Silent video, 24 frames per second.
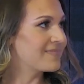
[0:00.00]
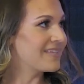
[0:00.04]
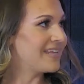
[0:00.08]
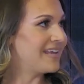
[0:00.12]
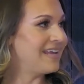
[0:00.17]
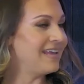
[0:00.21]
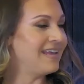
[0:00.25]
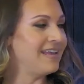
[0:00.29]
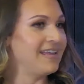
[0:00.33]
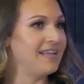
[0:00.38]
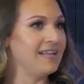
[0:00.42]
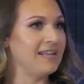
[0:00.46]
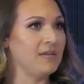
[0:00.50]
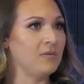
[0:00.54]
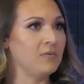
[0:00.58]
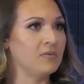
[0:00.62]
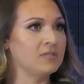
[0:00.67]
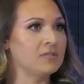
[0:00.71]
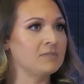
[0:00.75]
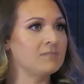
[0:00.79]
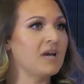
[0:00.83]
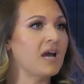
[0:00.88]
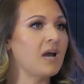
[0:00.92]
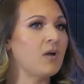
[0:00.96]
And it
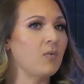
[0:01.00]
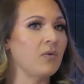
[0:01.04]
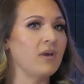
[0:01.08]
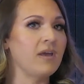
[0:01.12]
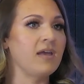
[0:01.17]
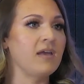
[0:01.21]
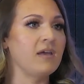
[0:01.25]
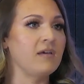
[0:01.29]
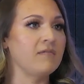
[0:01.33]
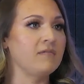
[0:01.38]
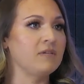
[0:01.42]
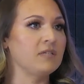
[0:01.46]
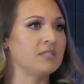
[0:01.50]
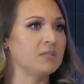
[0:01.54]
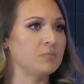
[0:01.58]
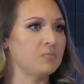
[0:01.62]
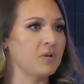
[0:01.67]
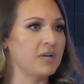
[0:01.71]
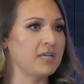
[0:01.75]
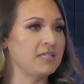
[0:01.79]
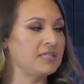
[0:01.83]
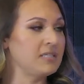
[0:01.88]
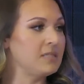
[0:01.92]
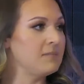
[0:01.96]
was my way of
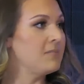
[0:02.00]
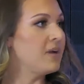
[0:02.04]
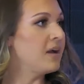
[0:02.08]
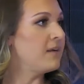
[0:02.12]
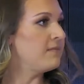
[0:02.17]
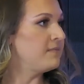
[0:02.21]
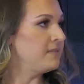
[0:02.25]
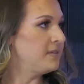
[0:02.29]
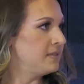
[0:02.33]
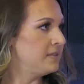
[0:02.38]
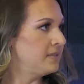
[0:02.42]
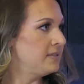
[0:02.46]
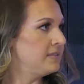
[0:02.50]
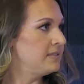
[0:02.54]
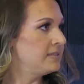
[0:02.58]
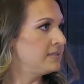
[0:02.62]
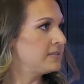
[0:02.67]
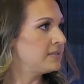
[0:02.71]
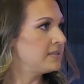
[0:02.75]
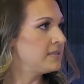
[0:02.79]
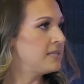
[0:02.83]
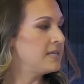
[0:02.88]
expressing my feelings.